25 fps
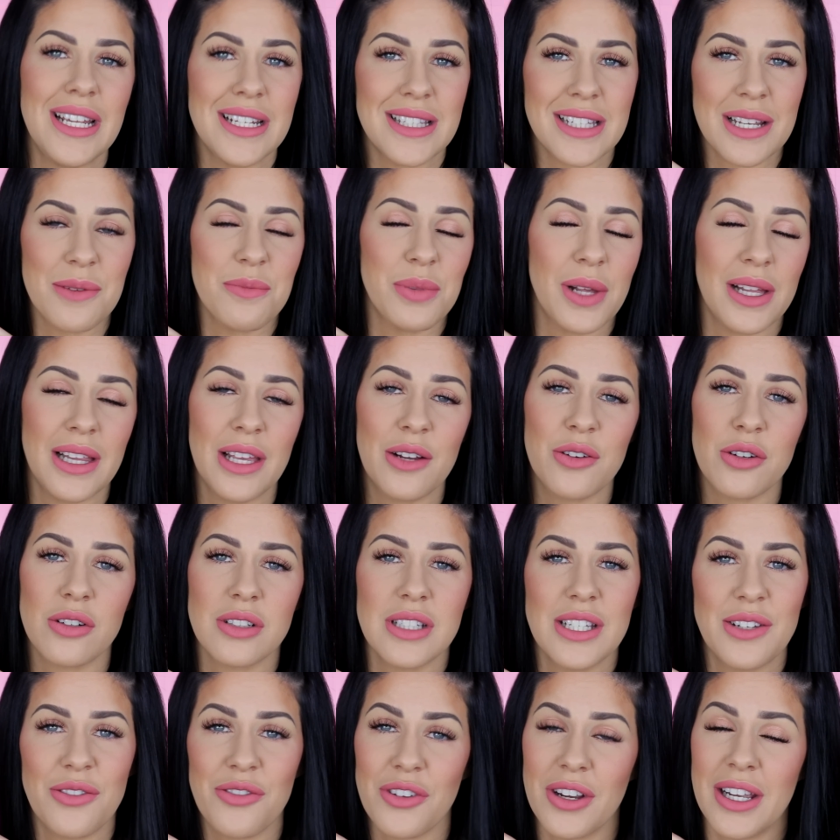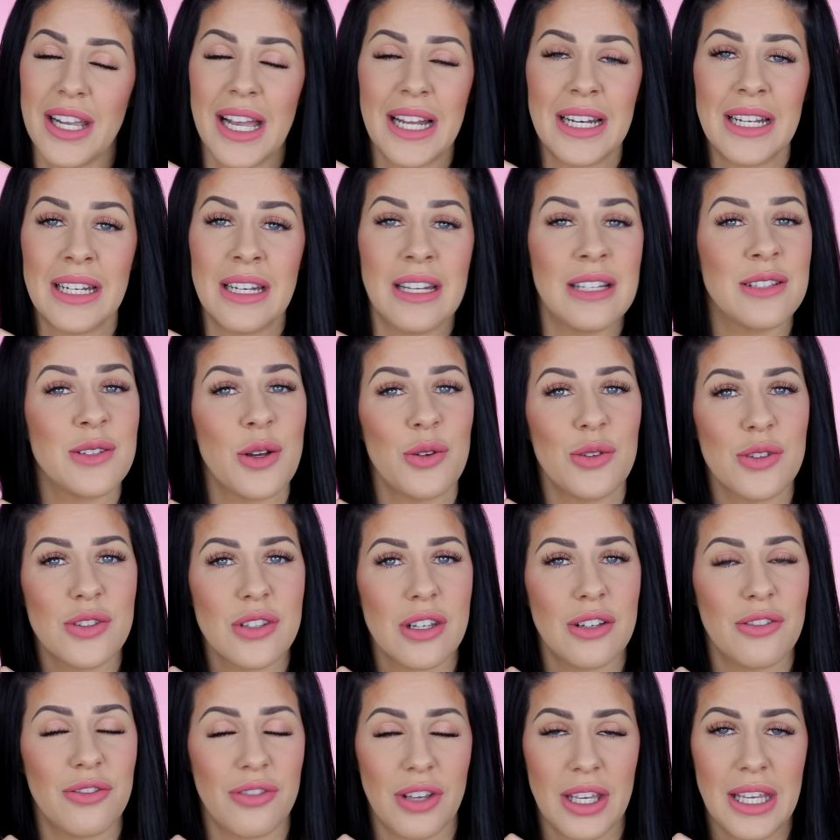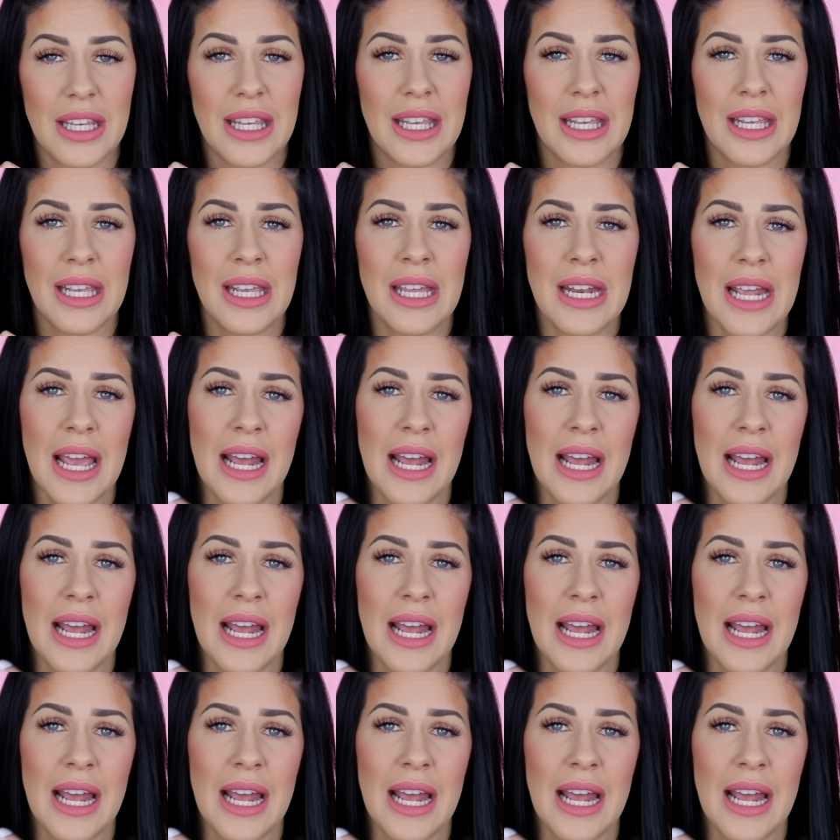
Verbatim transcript: is completely cruelty free and it is also vegan.